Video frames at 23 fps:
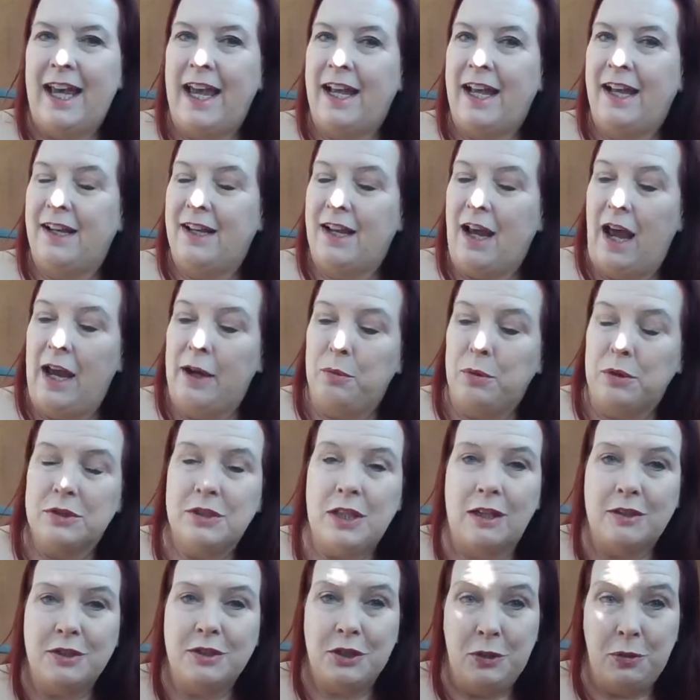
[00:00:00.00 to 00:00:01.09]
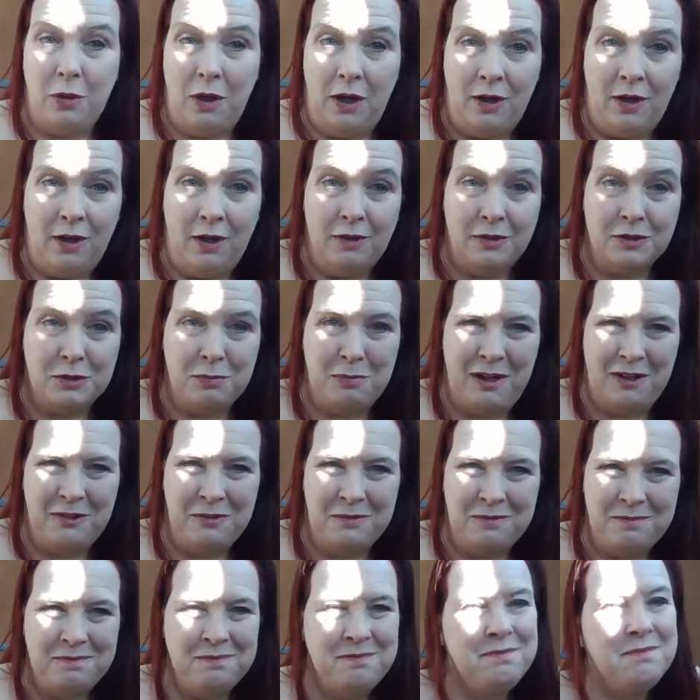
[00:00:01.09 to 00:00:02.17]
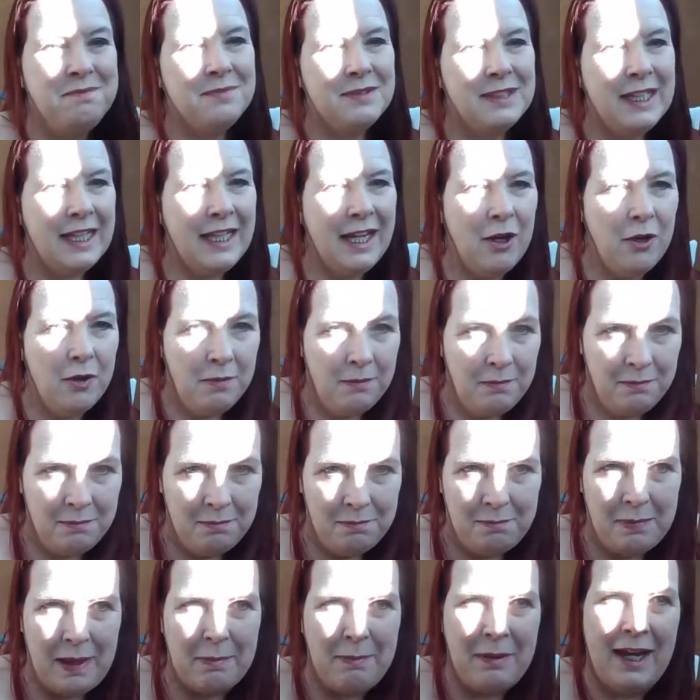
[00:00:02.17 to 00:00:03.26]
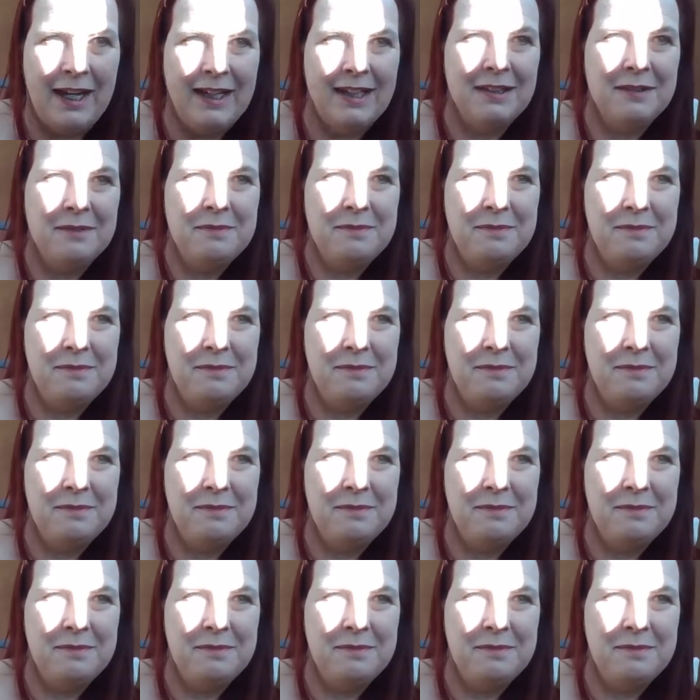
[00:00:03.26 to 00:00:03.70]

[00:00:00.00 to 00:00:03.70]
And I will talk to you all tomorrow. Take care. Bye bye.